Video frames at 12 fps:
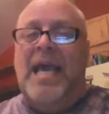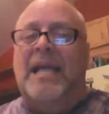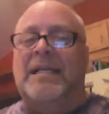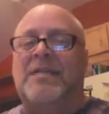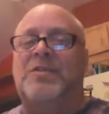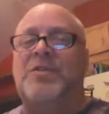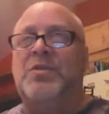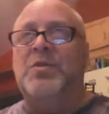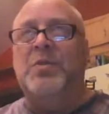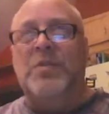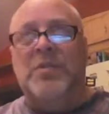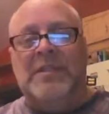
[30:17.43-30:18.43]
And as
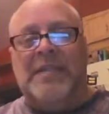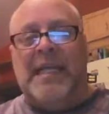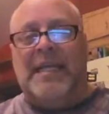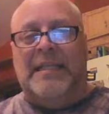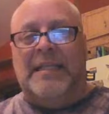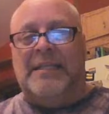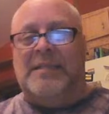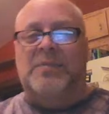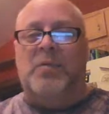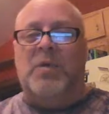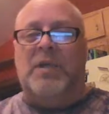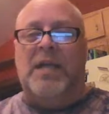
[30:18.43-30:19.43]
soon as I can get
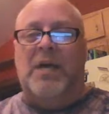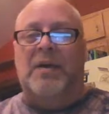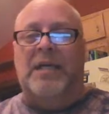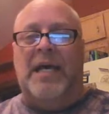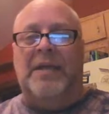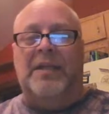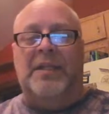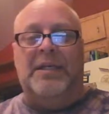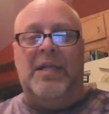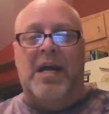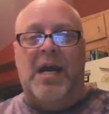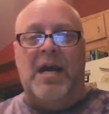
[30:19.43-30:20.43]
some work going on the
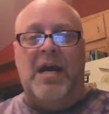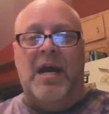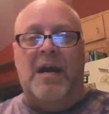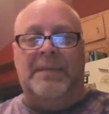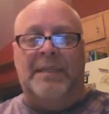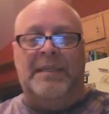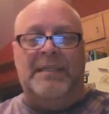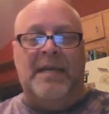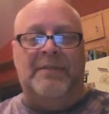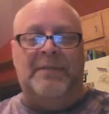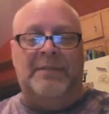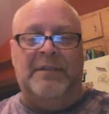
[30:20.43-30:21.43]
car, I'm gonna
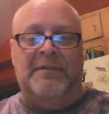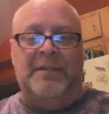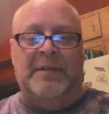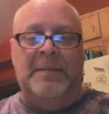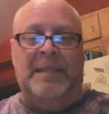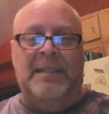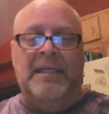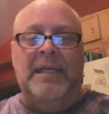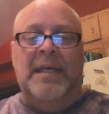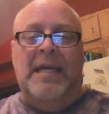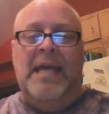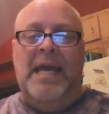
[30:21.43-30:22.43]
definitely film it,
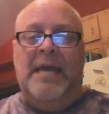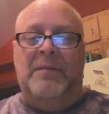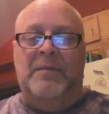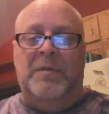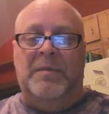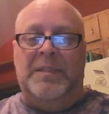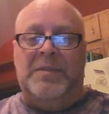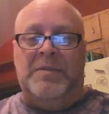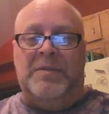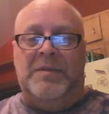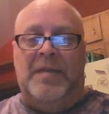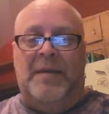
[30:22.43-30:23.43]
and I'll be
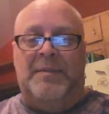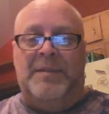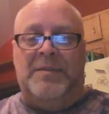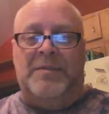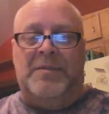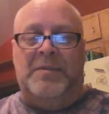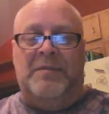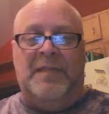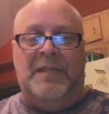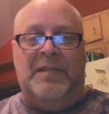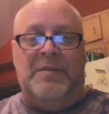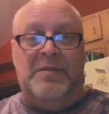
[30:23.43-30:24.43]
doing some
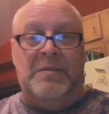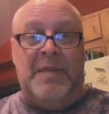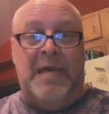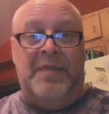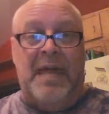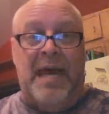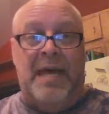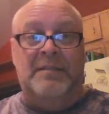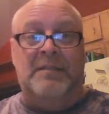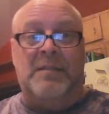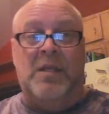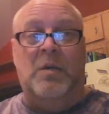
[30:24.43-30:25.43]
videos about that.
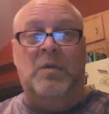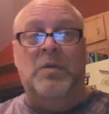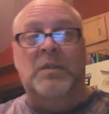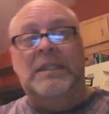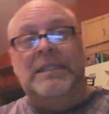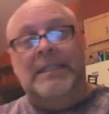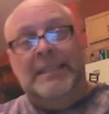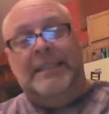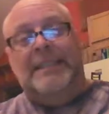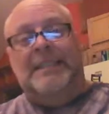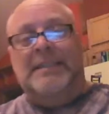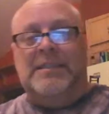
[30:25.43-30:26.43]
So
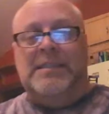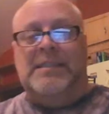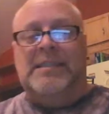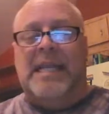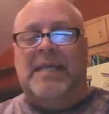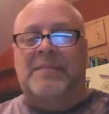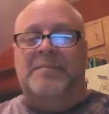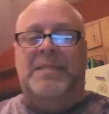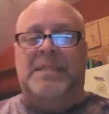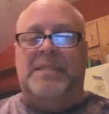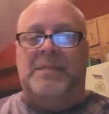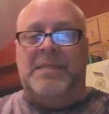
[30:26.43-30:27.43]
just taking
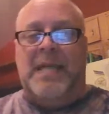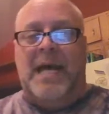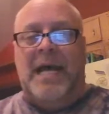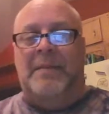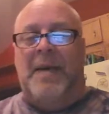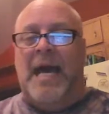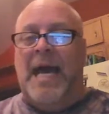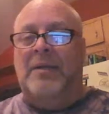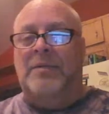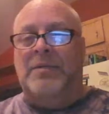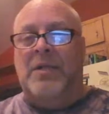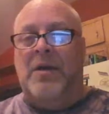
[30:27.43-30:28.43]
me some time. I
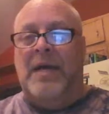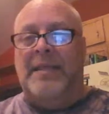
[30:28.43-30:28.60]
don't know.